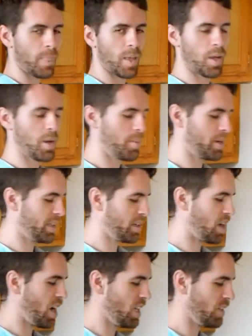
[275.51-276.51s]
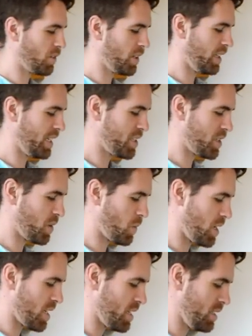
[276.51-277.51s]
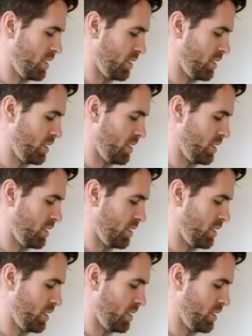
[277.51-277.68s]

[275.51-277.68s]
you can put a little olive oil into the water.